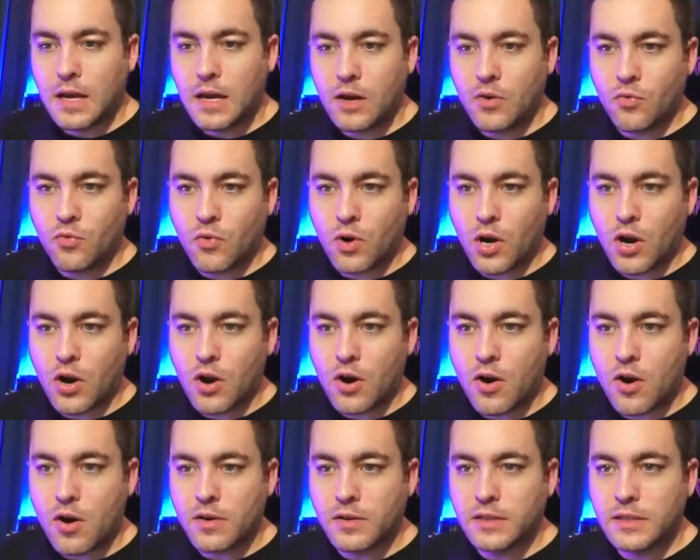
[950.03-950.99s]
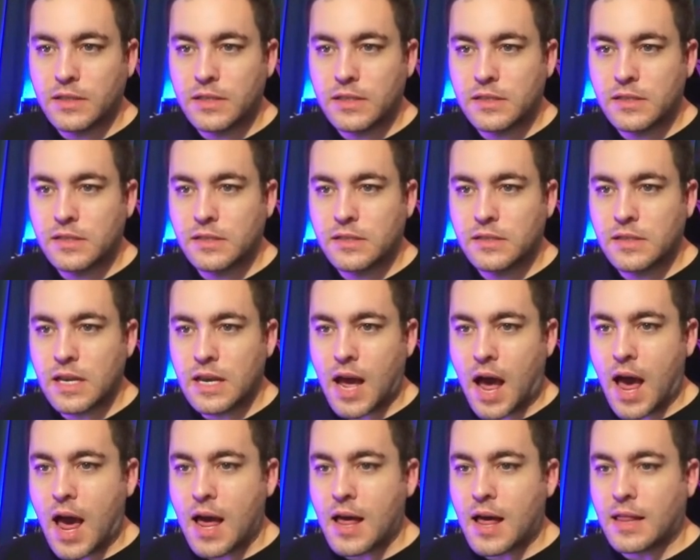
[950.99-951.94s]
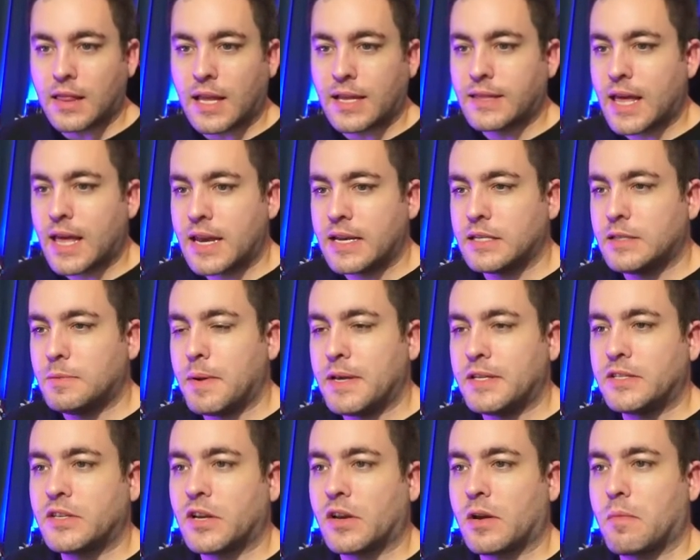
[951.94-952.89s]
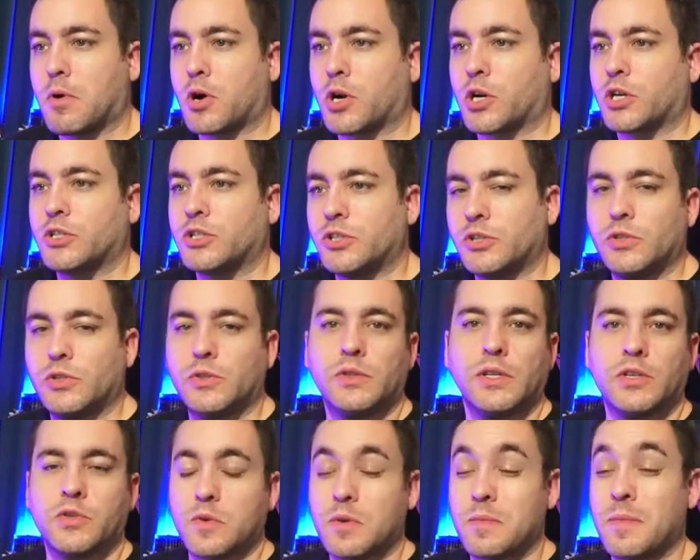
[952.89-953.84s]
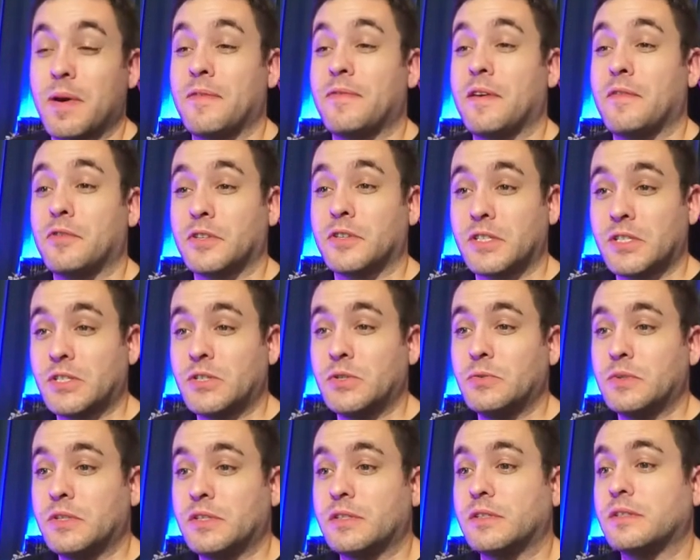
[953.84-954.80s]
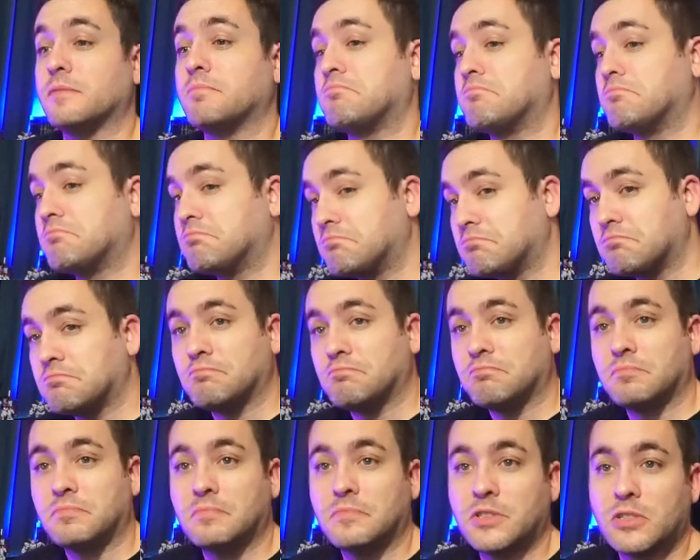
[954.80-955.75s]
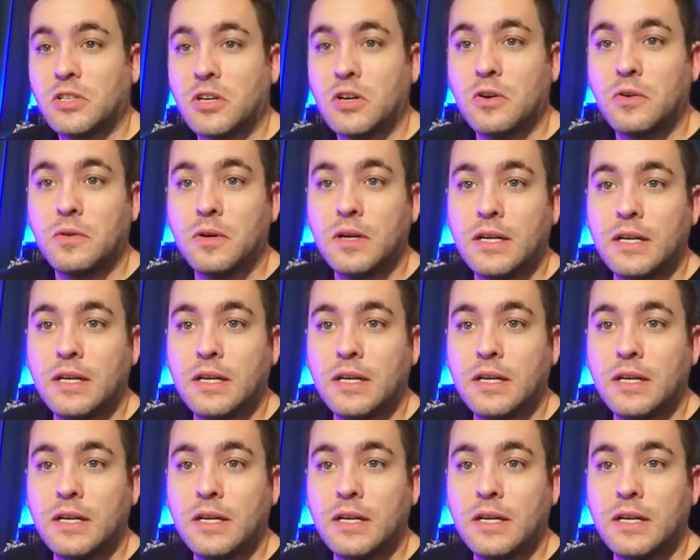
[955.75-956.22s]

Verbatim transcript: regardless, I, I, like that it's based on a Mark II. That's one of my favorite suits. So